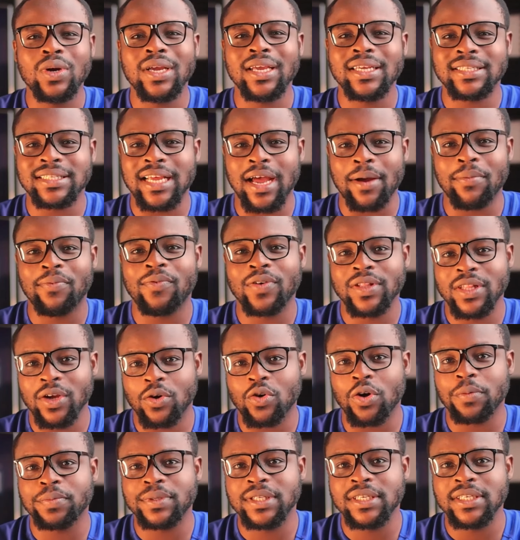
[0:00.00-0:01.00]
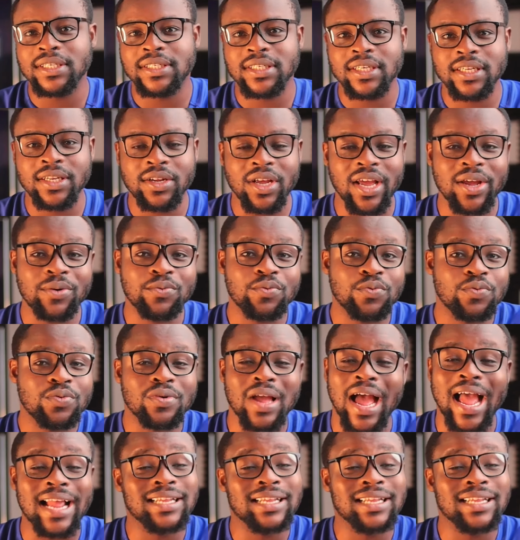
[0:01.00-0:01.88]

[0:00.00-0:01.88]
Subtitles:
is up for the competition thing.